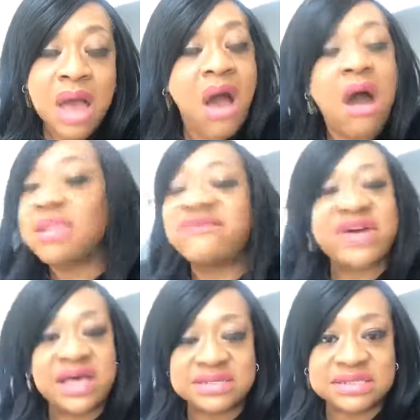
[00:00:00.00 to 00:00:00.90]
all of
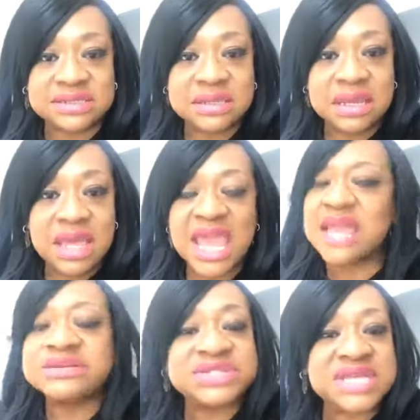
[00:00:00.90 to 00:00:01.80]
us,
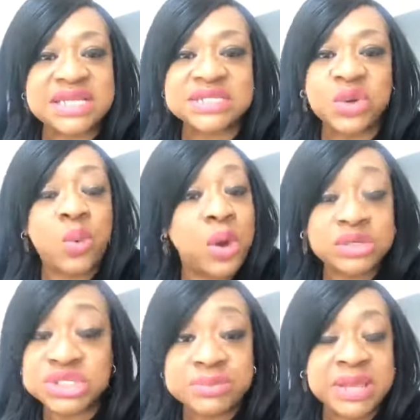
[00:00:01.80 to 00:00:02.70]
intercessor,
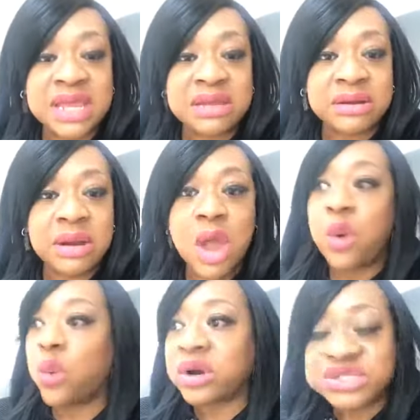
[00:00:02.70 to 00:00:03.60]
worship leader,
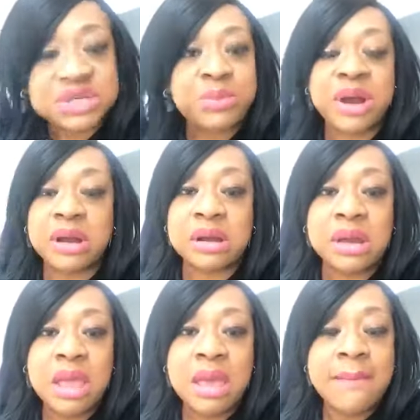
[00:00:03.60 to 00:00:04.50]
worshiper,
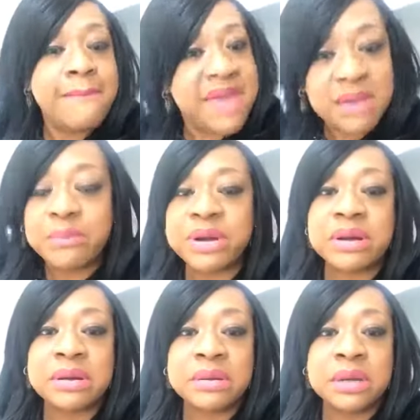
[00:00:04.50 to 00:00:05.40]

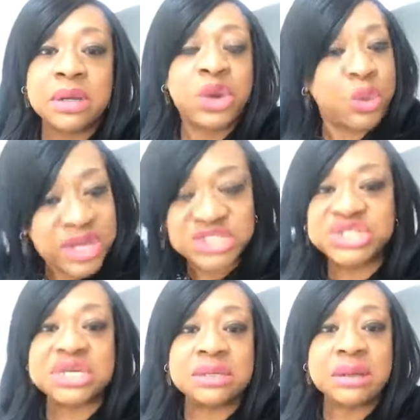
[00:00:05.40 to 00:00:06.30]
member,
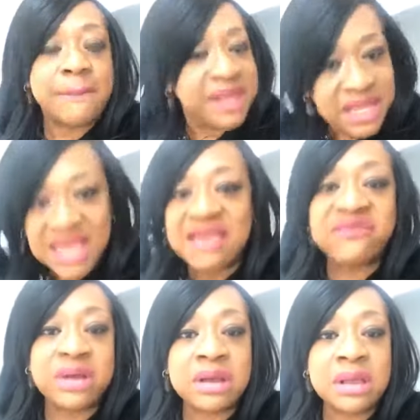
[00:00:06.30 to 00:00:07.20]
Christian,
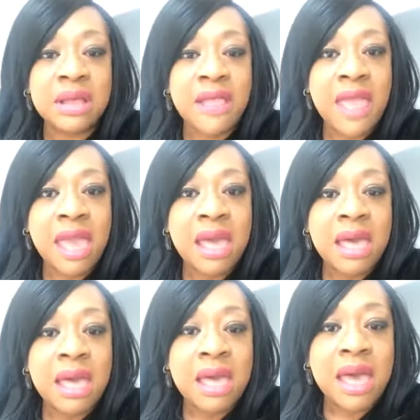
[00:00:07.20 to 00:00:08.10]
believer,
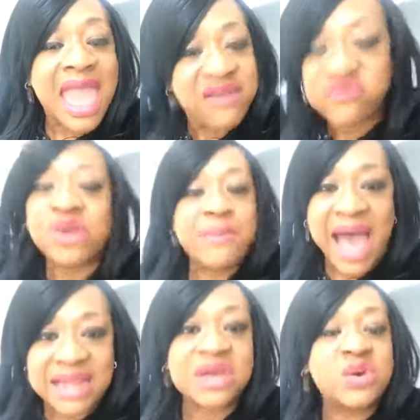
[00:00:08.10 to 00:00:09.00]

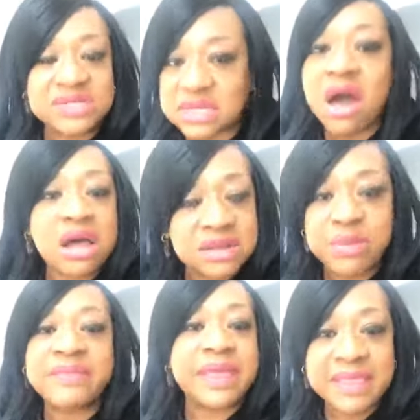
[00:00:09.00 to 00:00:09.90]
everybody who is called
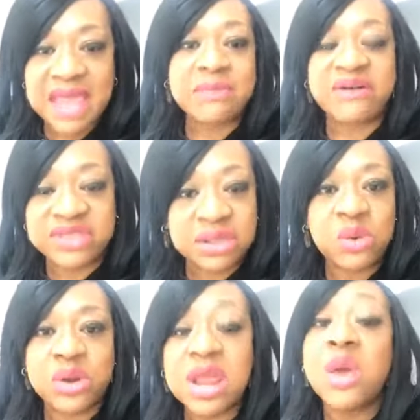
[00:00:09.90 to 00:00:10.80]
upon the name of the
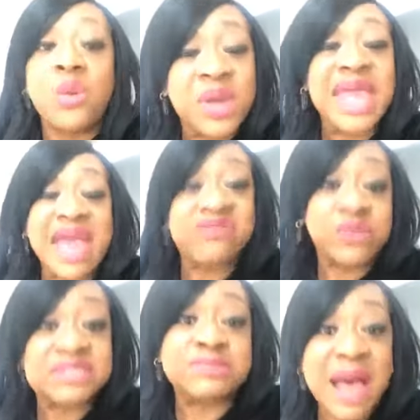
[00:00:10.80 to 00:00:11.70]
Lord. We have a
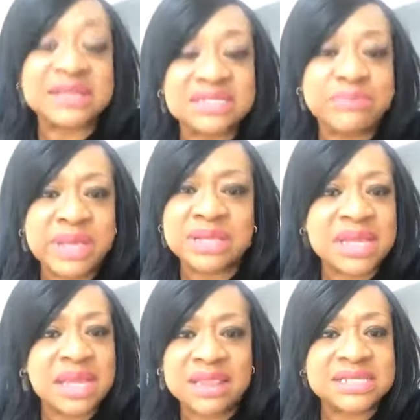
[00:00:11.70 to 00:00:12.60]

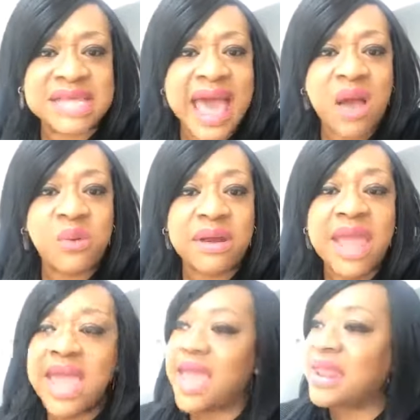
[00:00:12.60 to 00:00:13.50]
responsibility in this hour,
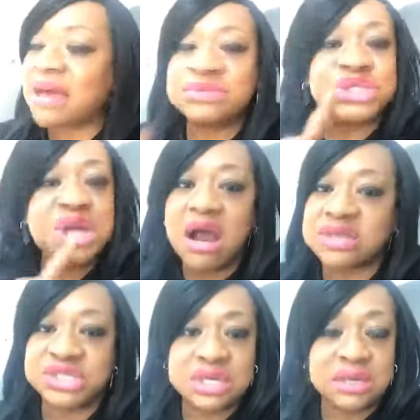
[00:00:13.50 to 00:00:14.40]
and I'm
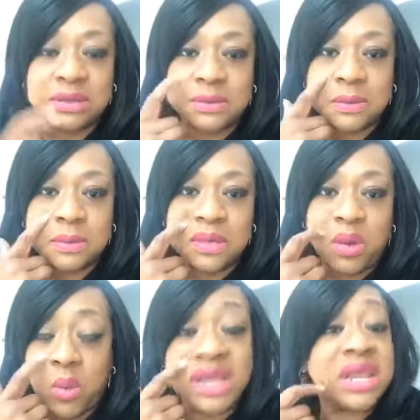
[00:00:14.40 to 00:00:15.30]
charging you.
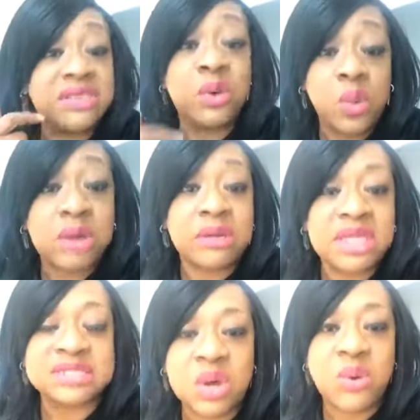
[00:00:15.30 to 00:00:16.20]
What in the world
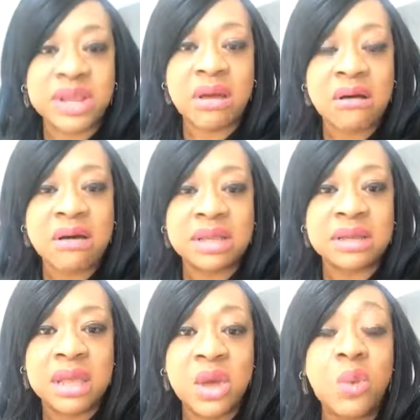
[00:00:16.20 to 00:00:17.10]
is going on?
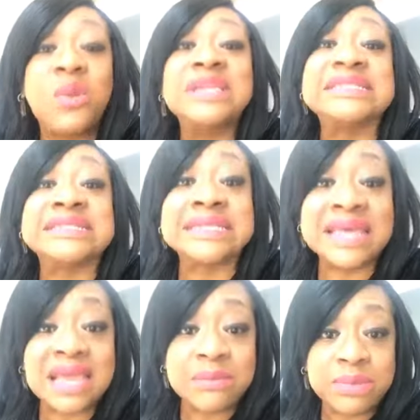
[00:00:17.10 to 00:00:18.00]
We
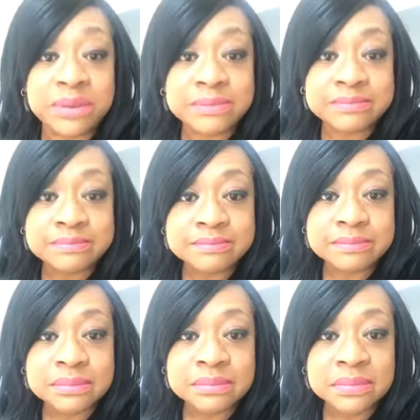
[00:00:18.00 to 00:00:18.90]
sleep.
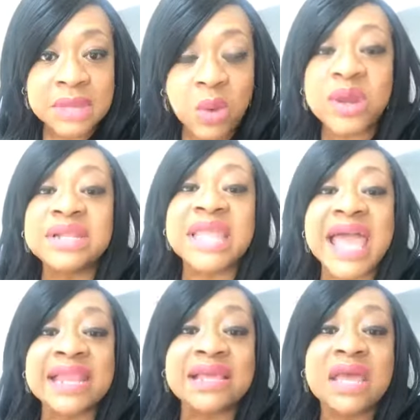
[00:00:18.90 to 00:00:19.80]
We're
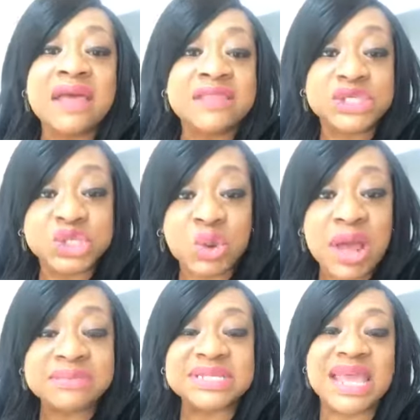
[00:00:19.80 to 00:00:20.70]
letting the
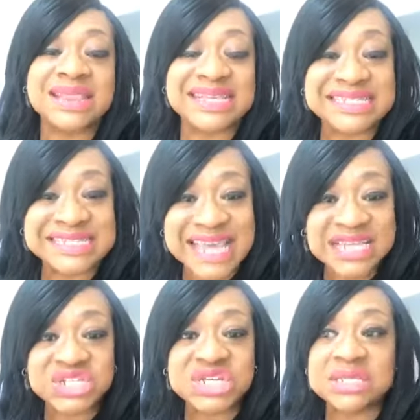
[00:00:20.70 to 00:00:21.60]
Trumps and the
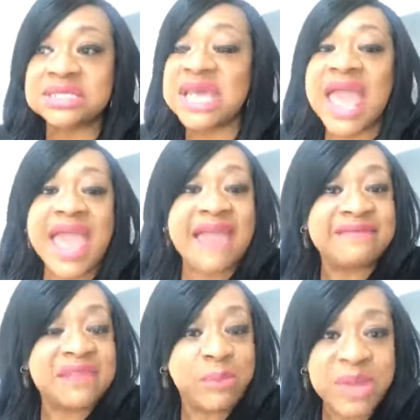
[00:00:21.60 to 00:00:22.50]
Sessions
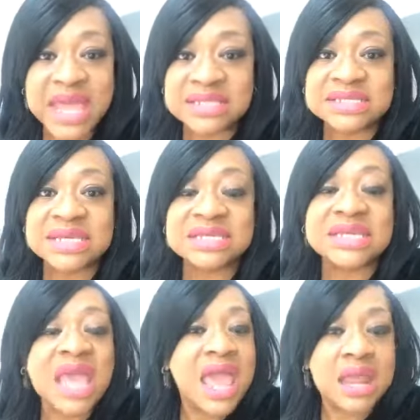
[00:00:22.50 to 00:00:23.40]
and the
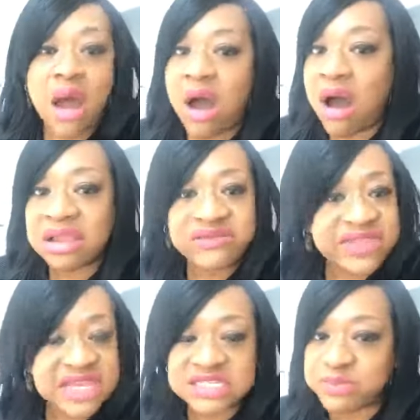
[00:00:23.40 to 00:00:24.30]
Pences and all of
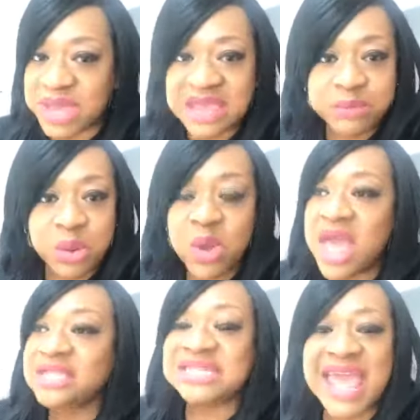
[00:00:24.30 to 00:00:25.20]
these people
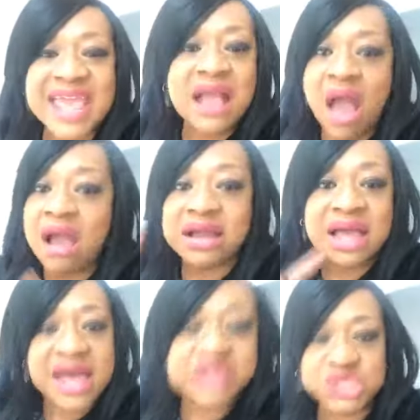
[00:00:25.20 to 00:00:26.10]
take our
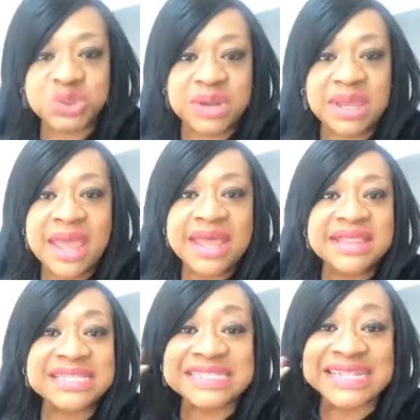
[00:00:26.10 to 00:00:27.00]
country,
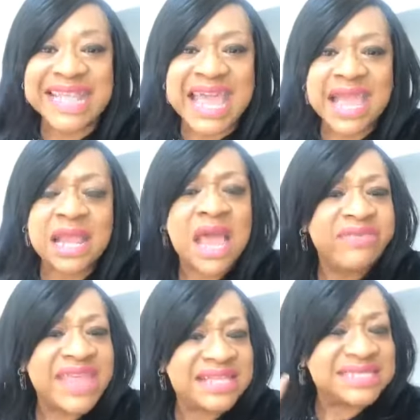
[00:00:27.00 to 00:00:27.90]
this land
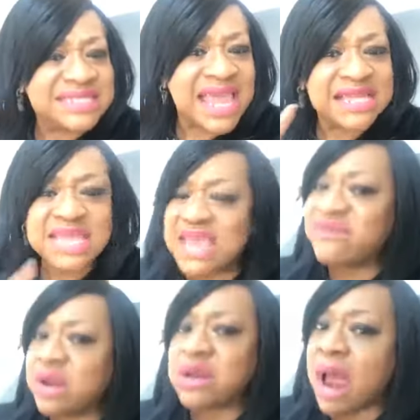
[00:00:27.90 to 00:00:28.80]
that says
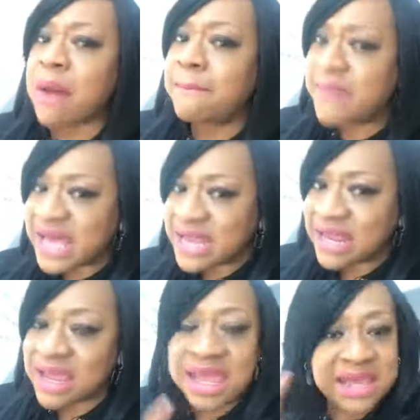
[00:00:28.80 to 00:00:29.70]
even on our
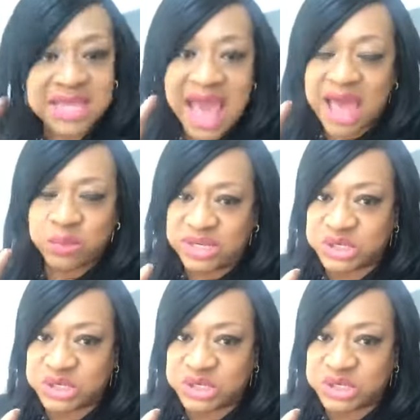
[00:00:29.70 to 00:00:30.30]
money, in God we